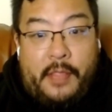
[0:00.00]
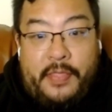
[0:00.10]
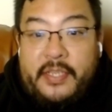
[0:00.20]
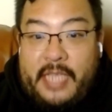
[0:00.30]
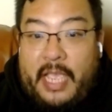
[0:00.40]

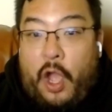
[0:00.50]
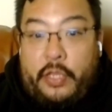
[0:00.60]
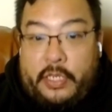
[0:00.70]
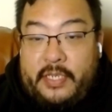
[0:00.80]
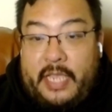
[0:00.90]
This is a
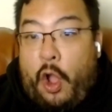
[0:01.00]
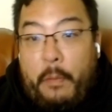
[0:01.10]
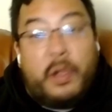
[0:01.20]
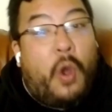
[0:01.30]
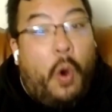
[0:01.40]

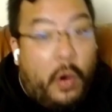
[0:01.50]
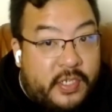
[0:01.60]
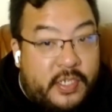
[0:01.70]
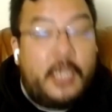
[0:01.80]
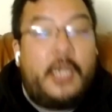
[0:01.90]
Homa
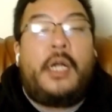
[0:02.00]
course.